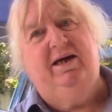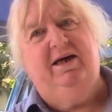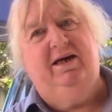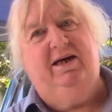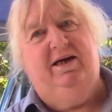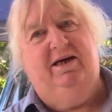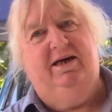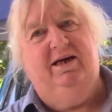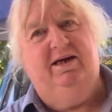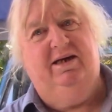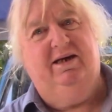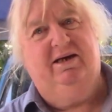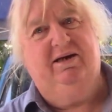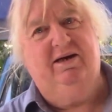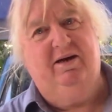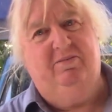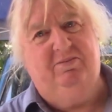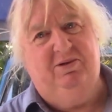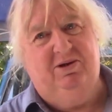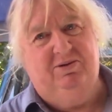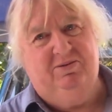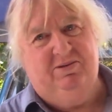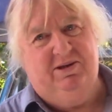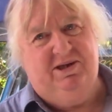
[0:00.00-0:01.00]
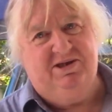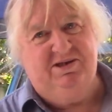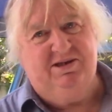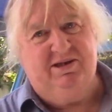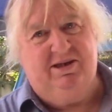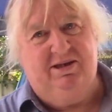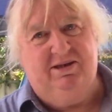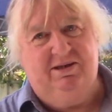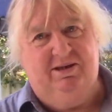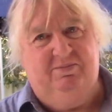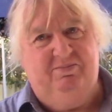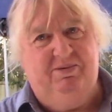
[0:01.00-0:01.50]
and another couple of weeks
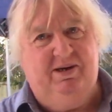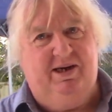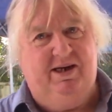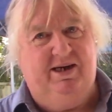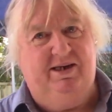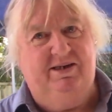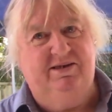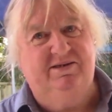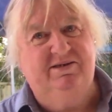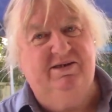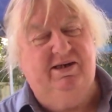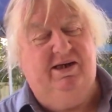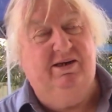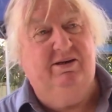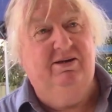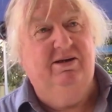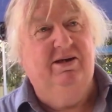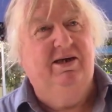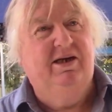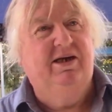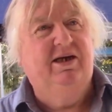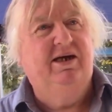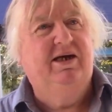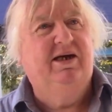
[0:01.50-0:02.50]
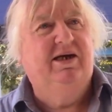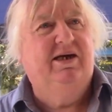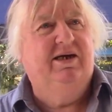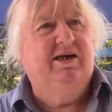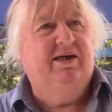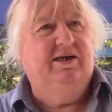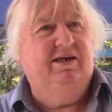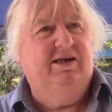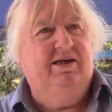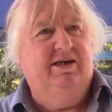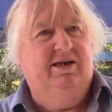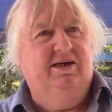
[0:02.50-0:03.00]
to get the parts, so
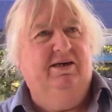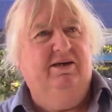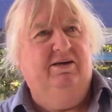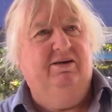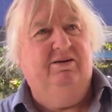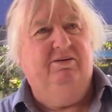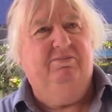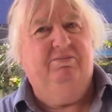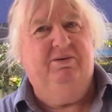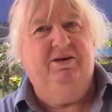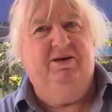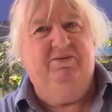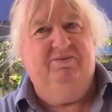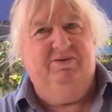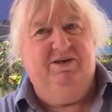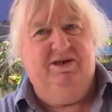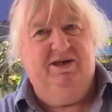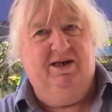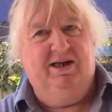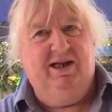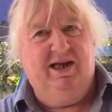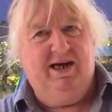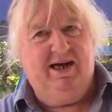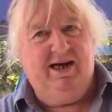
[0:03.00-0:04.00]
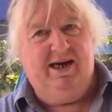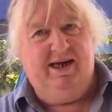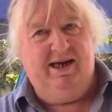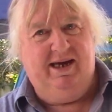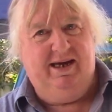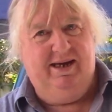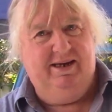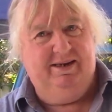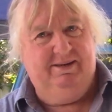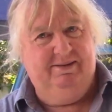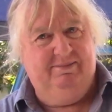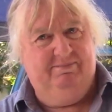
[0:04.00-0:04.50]
a bit of a
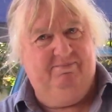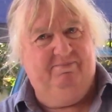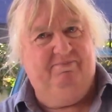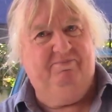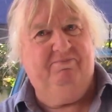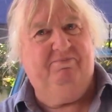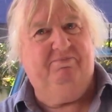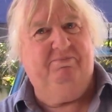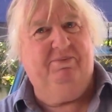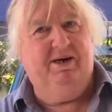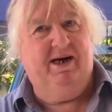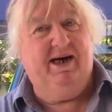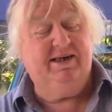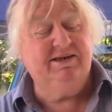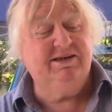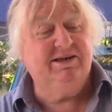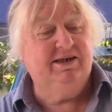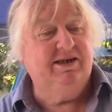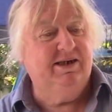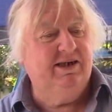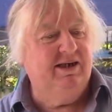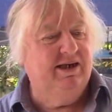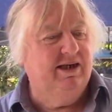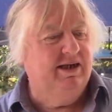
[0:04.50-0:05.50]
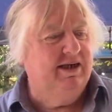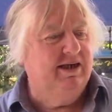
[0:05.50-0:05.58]
delay, but